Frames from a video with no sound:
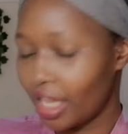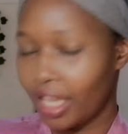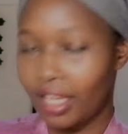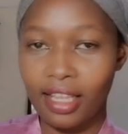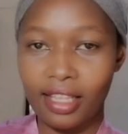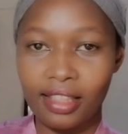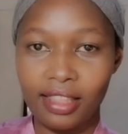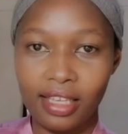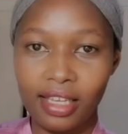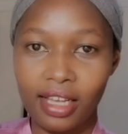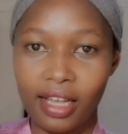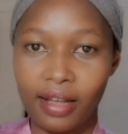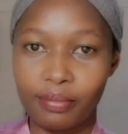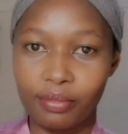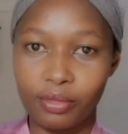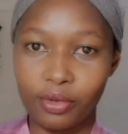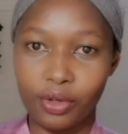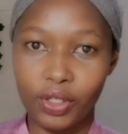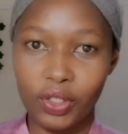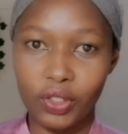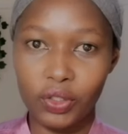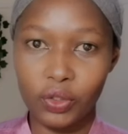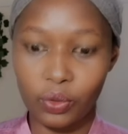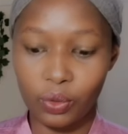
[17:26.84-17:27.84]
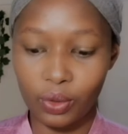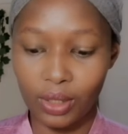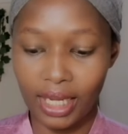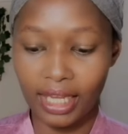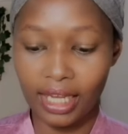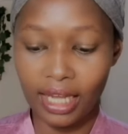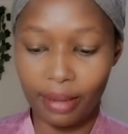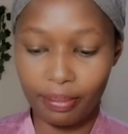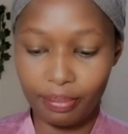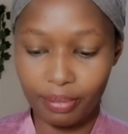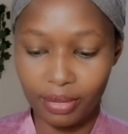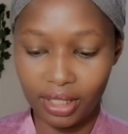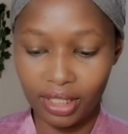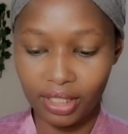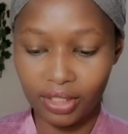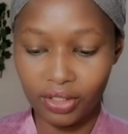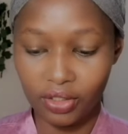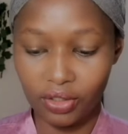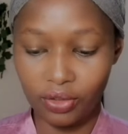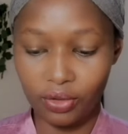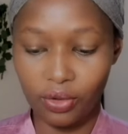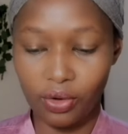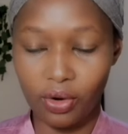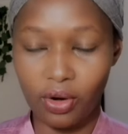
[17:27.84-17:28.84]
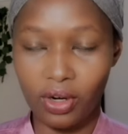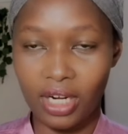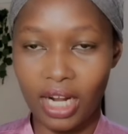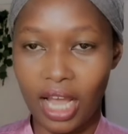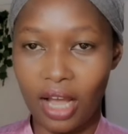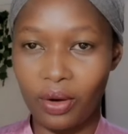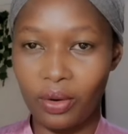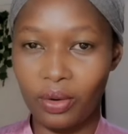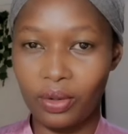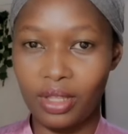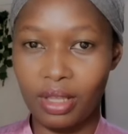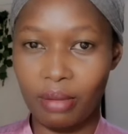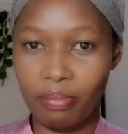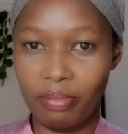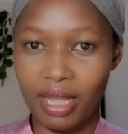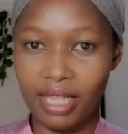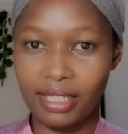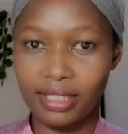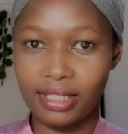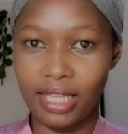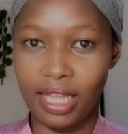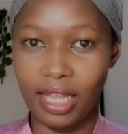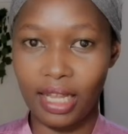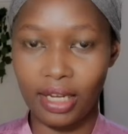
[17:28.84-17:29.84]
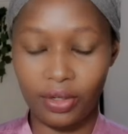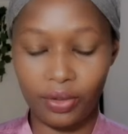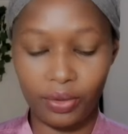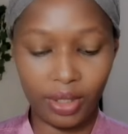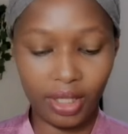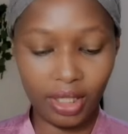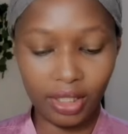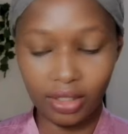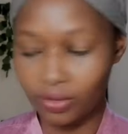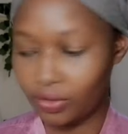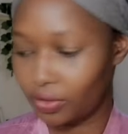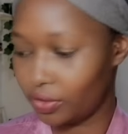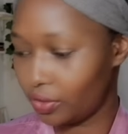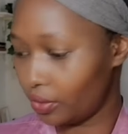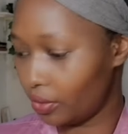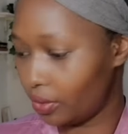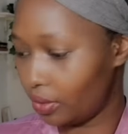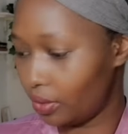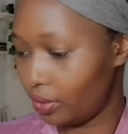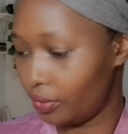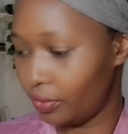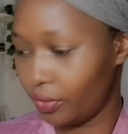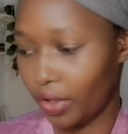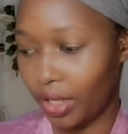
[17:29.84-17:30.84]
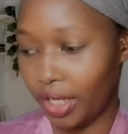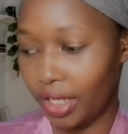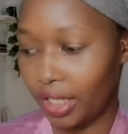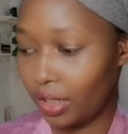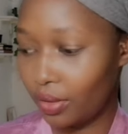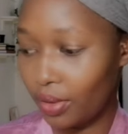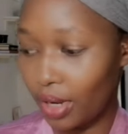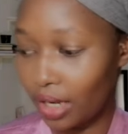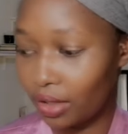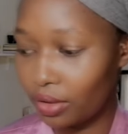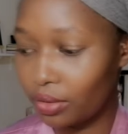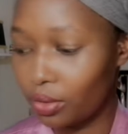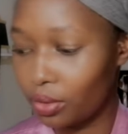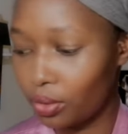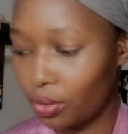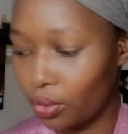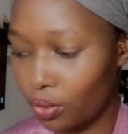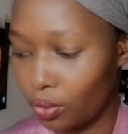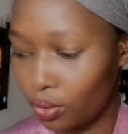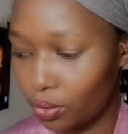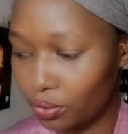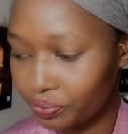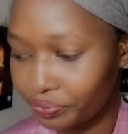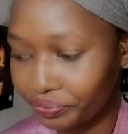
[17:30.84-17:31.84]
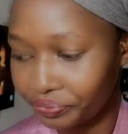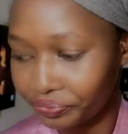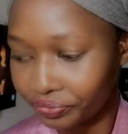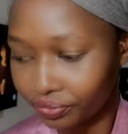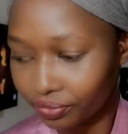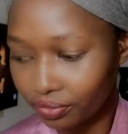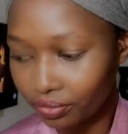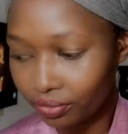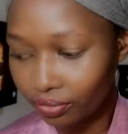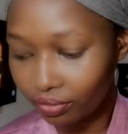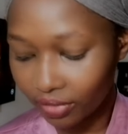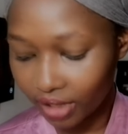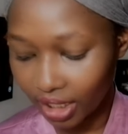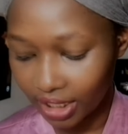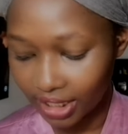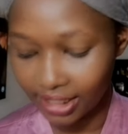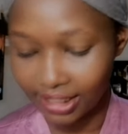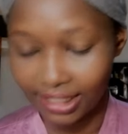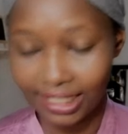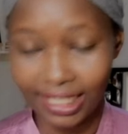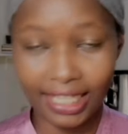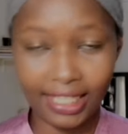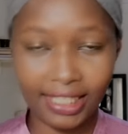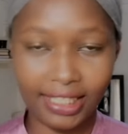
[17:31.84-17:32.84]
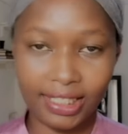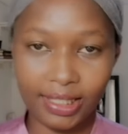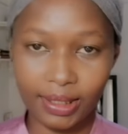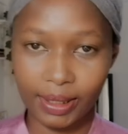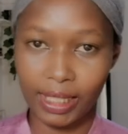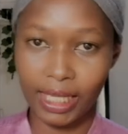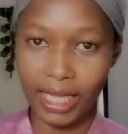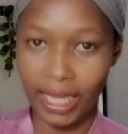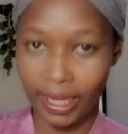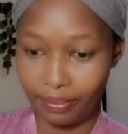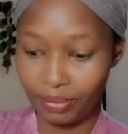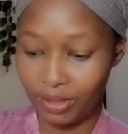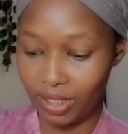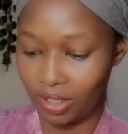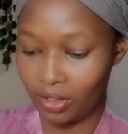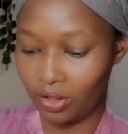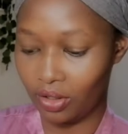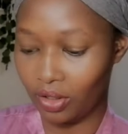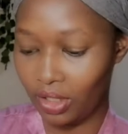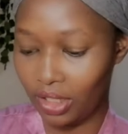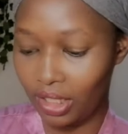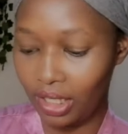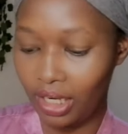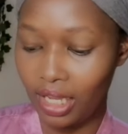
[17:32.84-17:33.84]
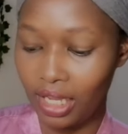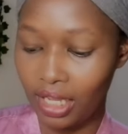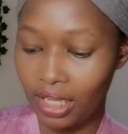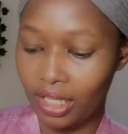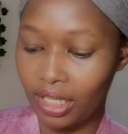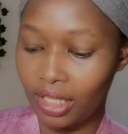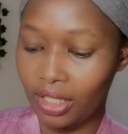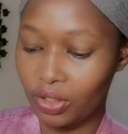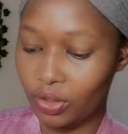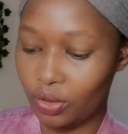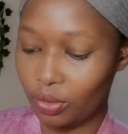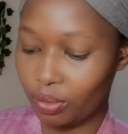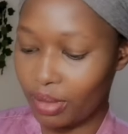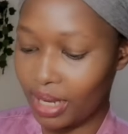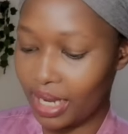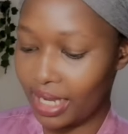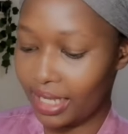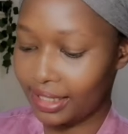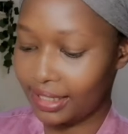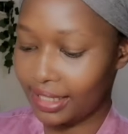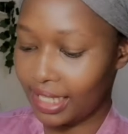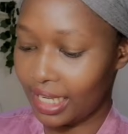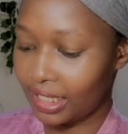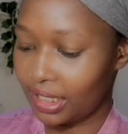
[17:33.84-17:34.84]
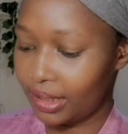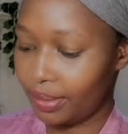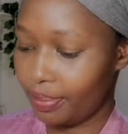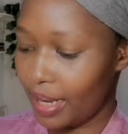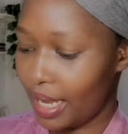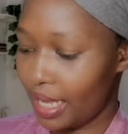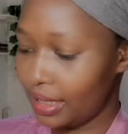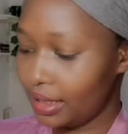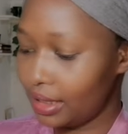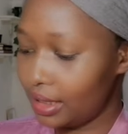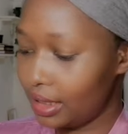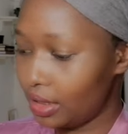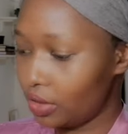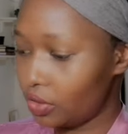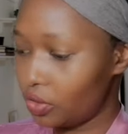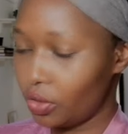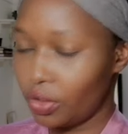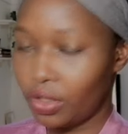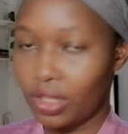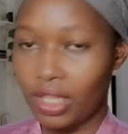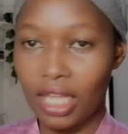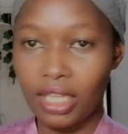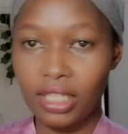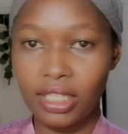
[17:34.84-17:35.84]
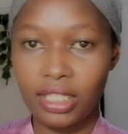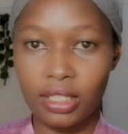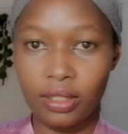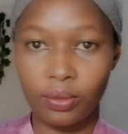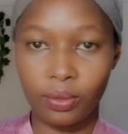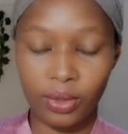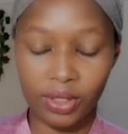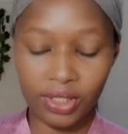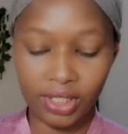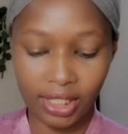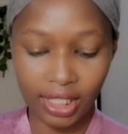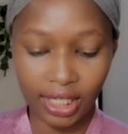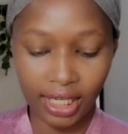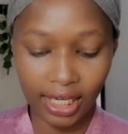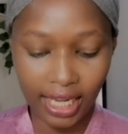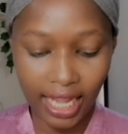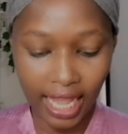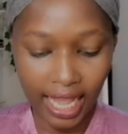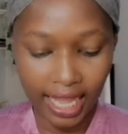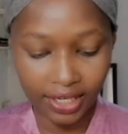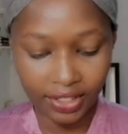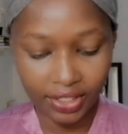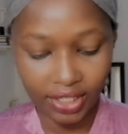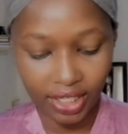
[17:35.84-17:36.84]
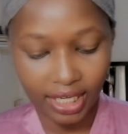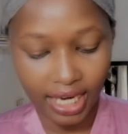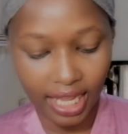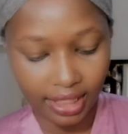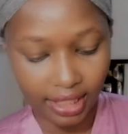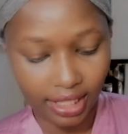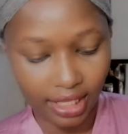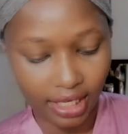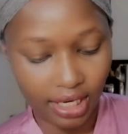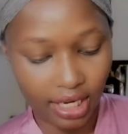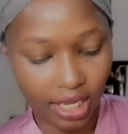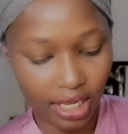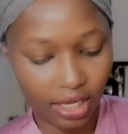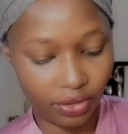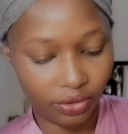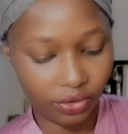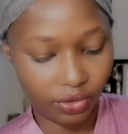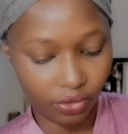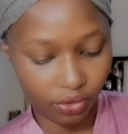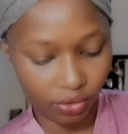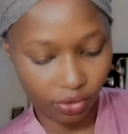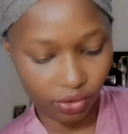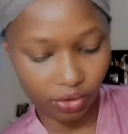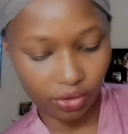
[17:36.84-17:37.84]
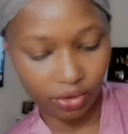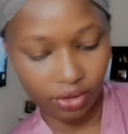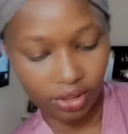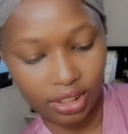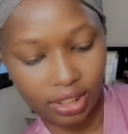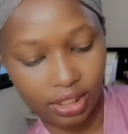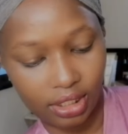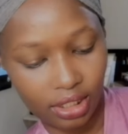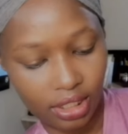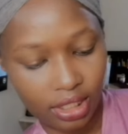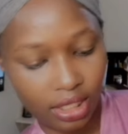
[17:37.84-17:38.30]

And I think I'm going to, like, update you on how the pans are doing. So for anyone who is, like, skeptical to buy such pans, so that was 300, and then I also got